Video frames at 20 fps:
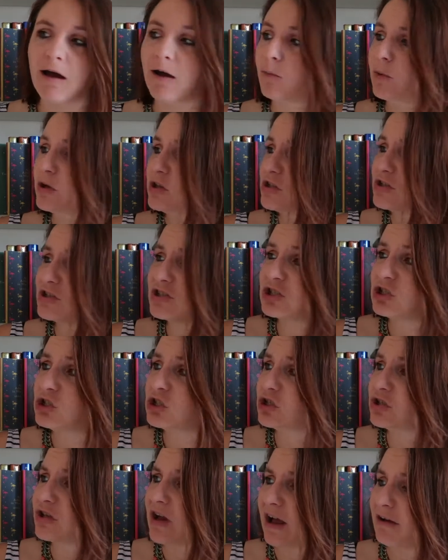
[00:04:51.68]
which is
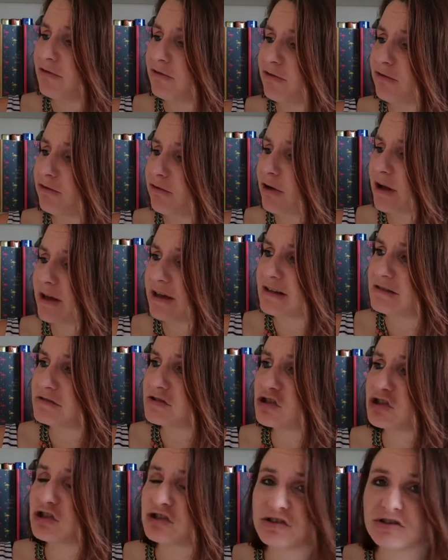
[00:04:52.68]
just a freaking
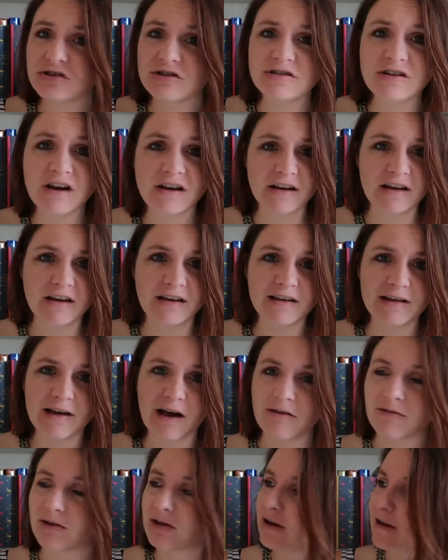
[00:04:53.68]
stunning
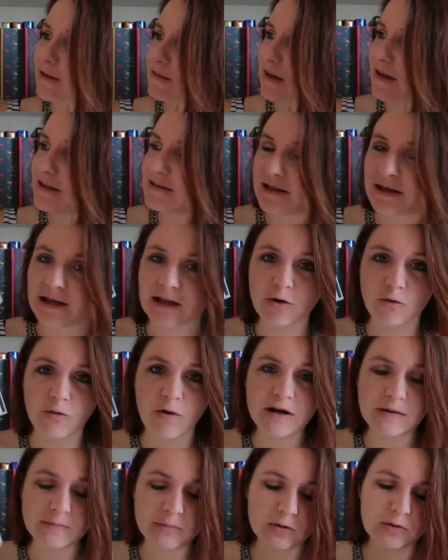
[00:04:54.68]
cover. Like, that's
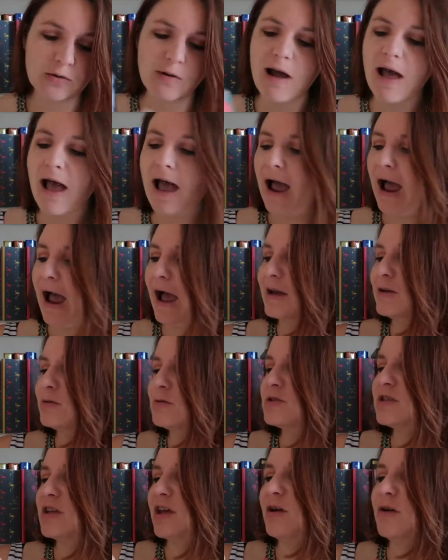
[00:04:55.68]
incredible. And
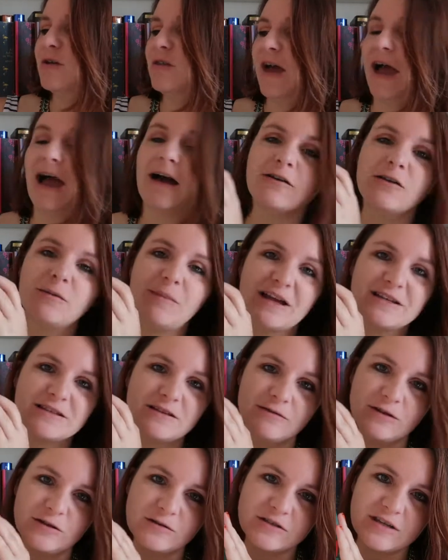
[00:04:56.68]
also The Hound of the
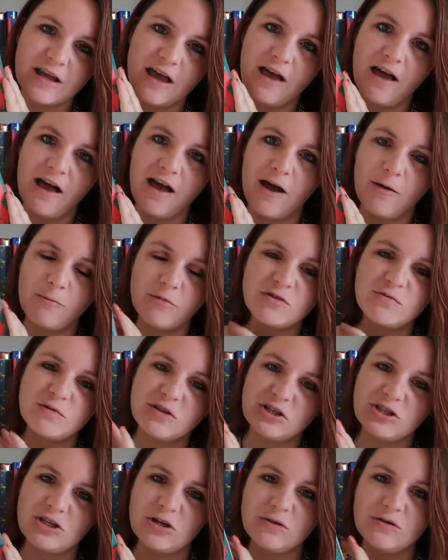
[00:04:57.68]
Baskervilles, which were
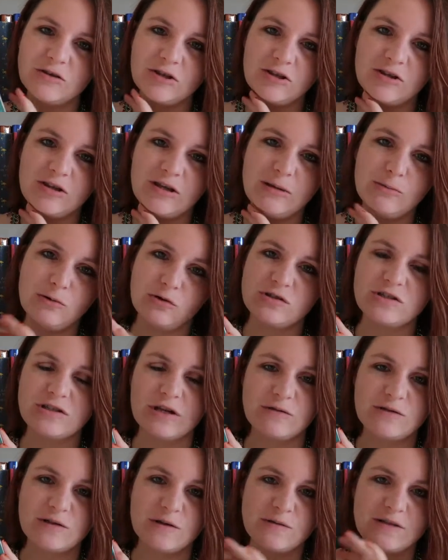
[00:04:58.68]
the two that the
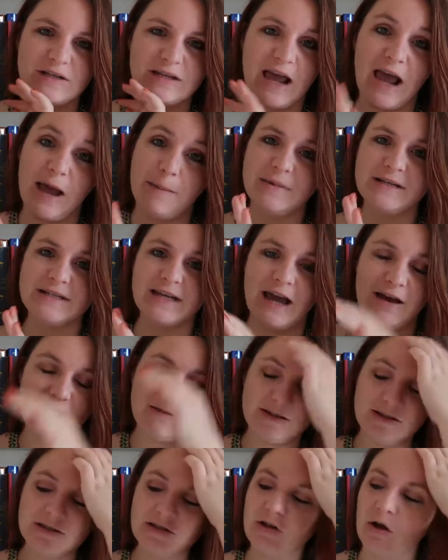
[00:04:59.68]
Waterstones I was in happened to have
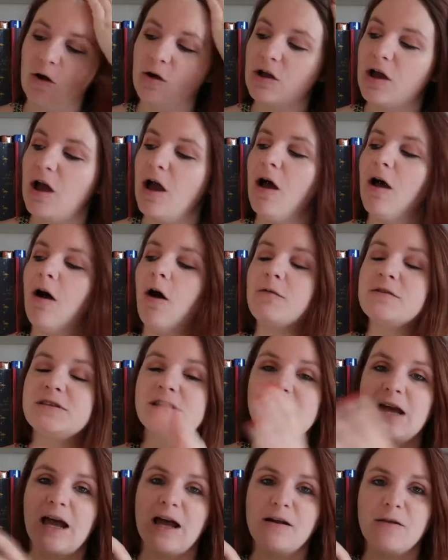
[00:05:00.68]
in stock.
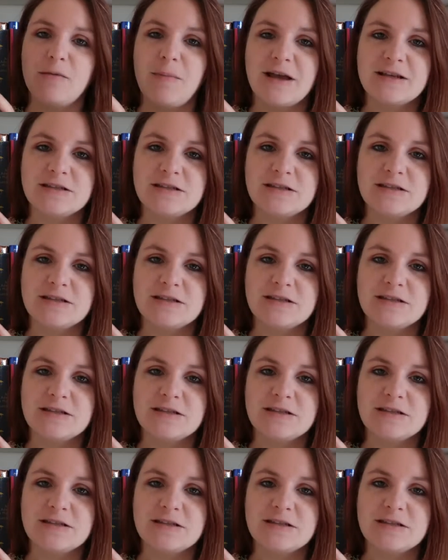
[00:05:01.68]
Obviously, The Hound of the